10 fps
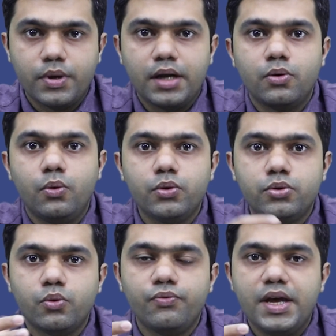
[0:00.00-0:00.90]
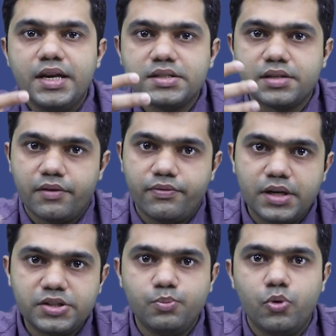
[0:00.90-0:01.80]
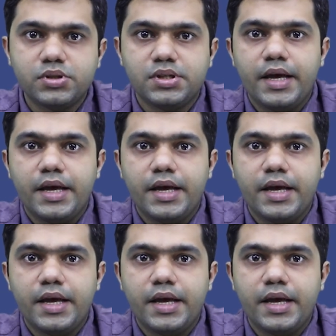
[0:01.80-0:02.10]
can go through various reference books